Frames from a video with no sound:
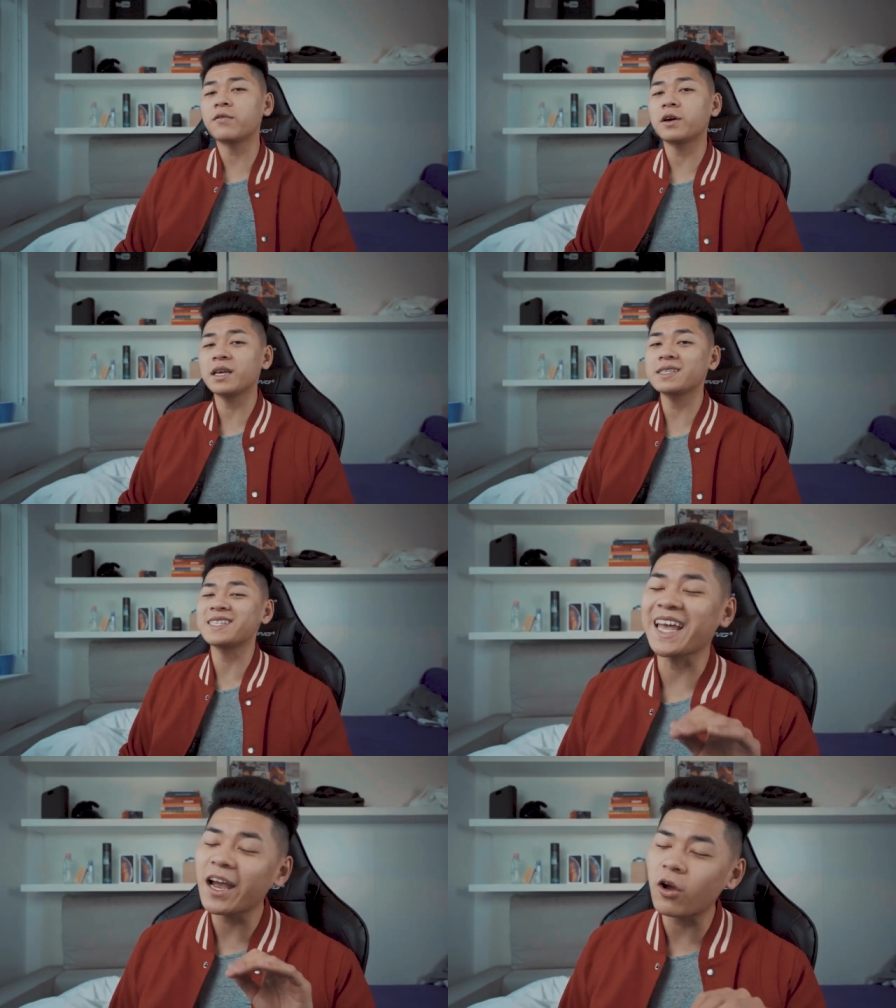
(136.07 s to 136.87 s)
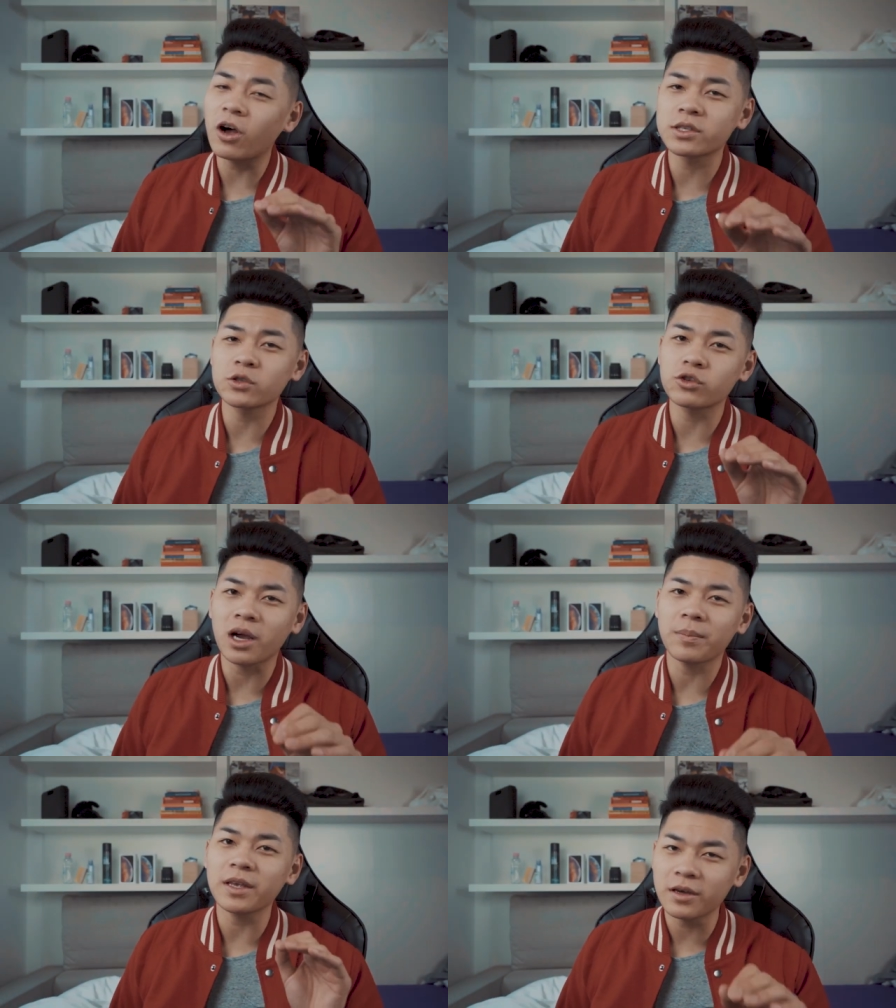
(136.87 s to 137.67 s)
of hoodies, they are also
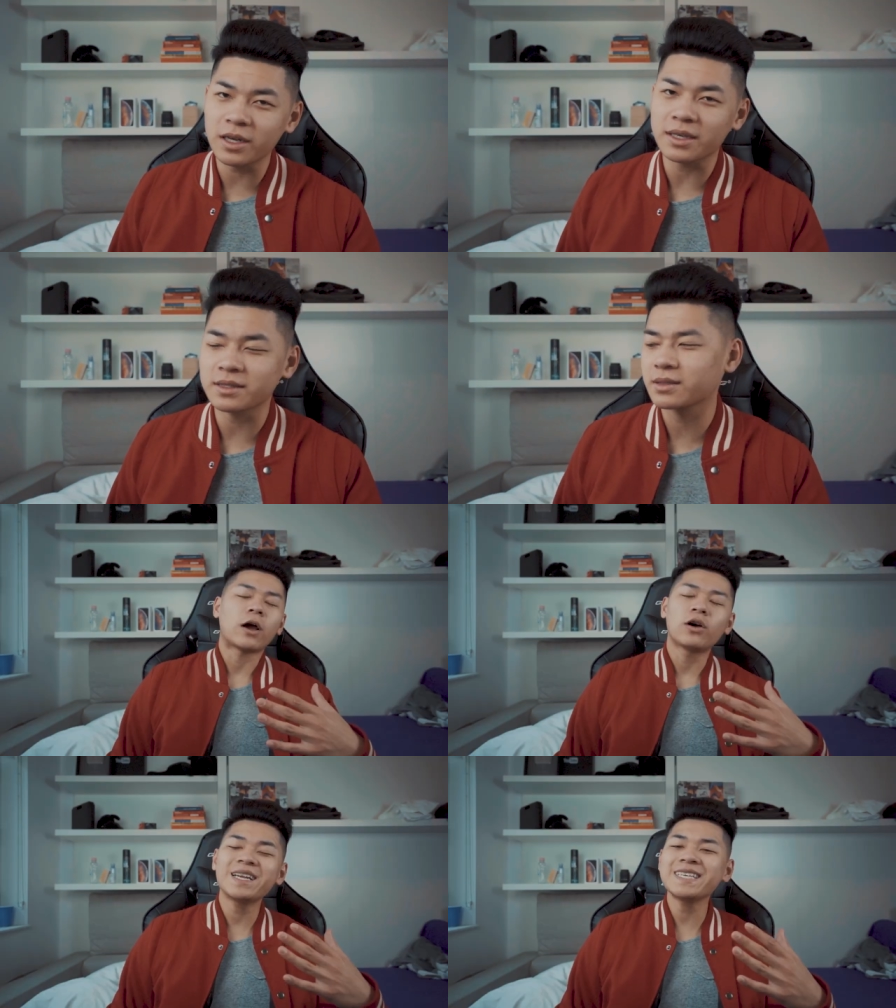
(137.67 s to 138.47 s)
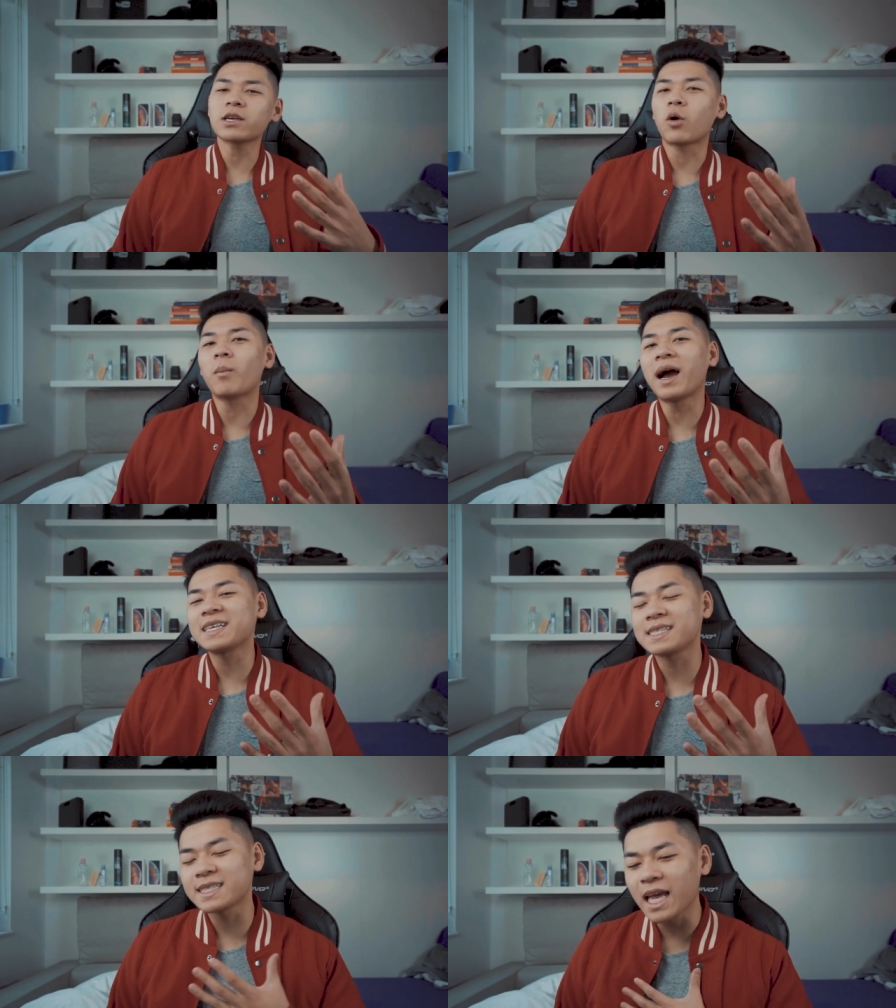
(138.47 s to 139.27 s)
dropping hoodies. Now hoodies are my
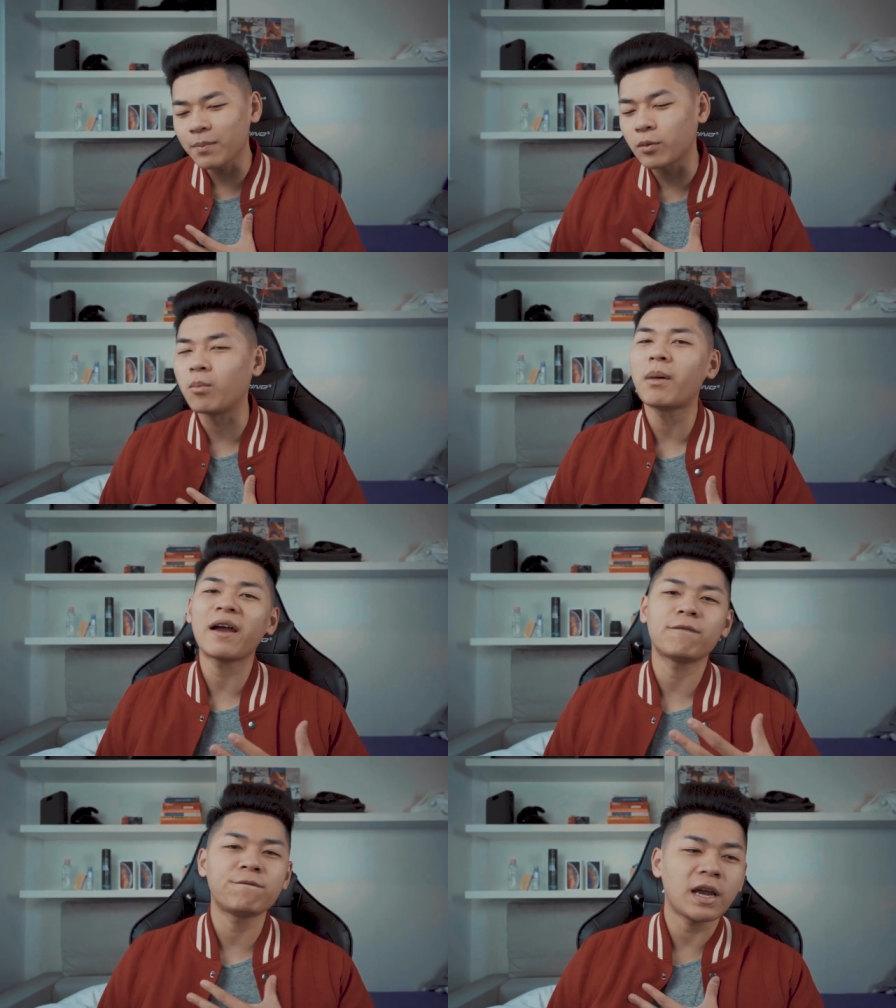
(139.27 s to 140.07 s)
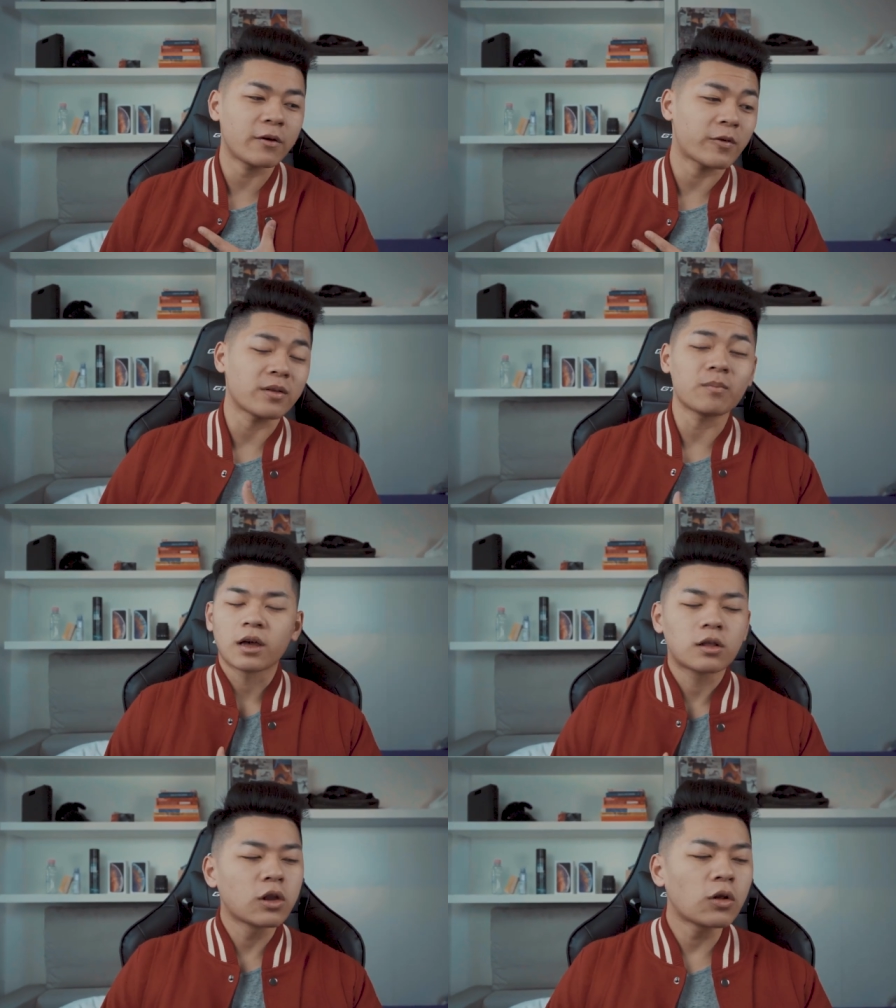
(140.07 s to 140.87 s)
staple, my favorite, the
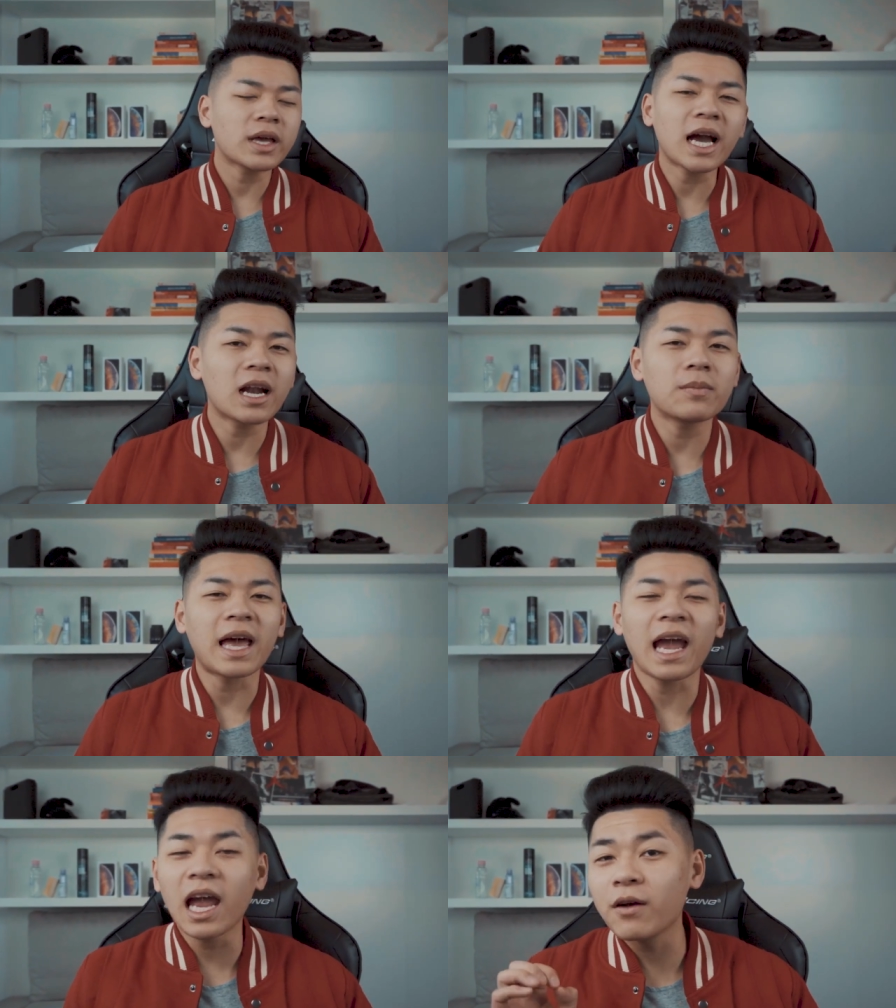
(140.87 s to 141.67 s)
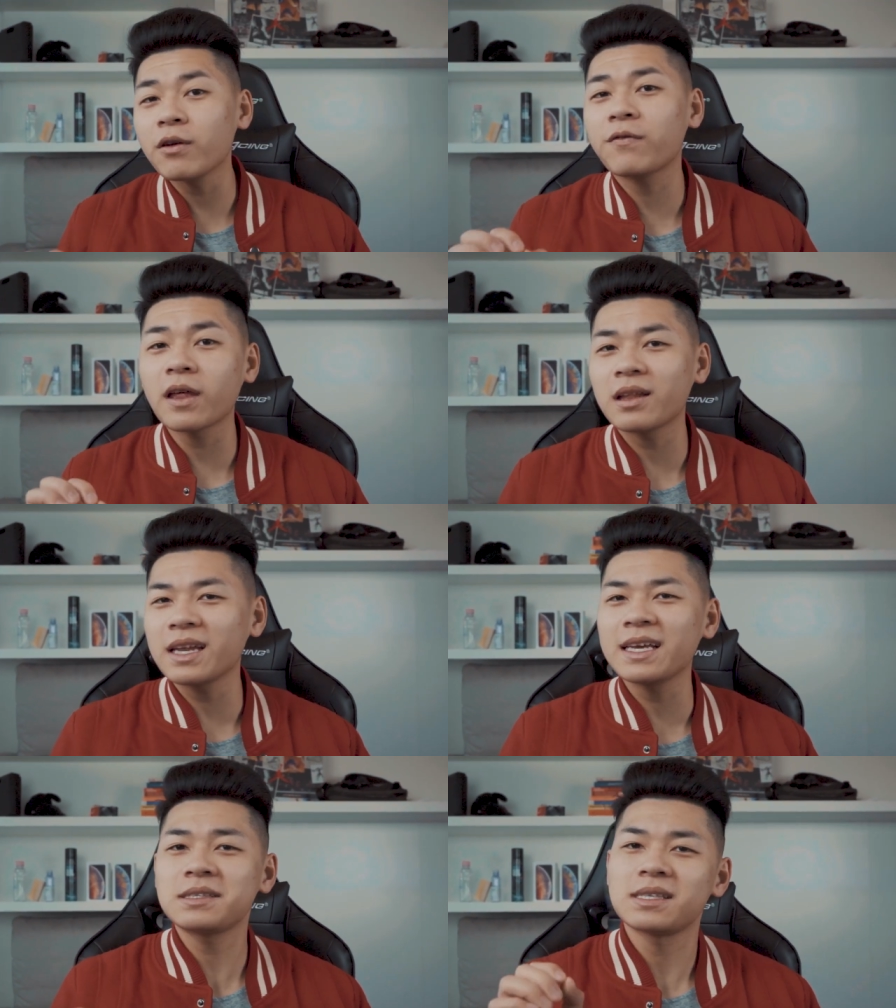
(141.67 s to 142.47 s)
clothing item that every fella
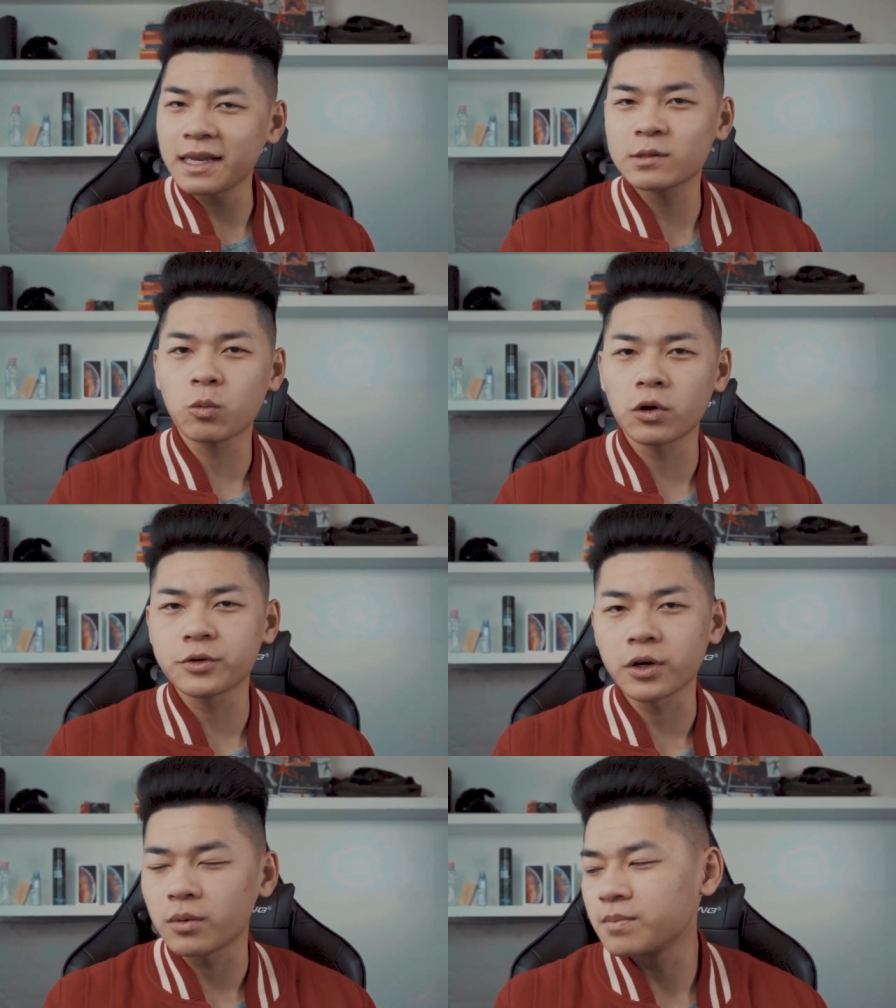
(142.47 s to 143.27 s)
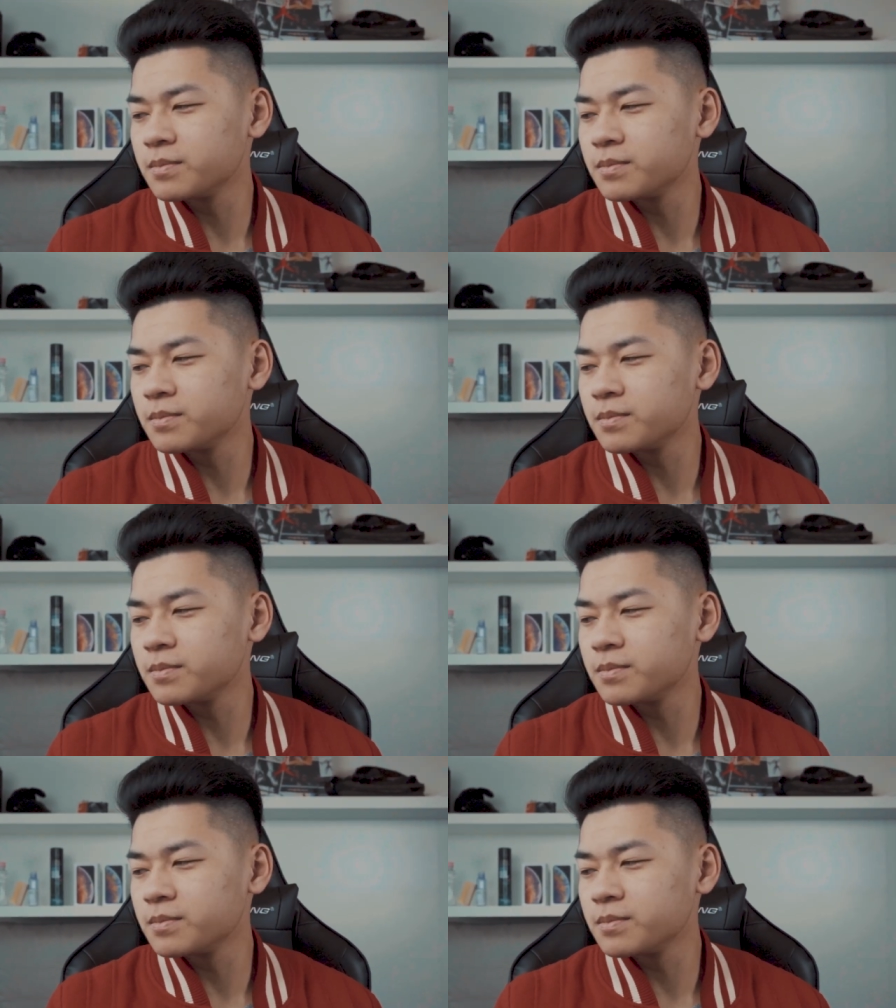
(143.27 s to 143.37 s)
needs in his wardrobe.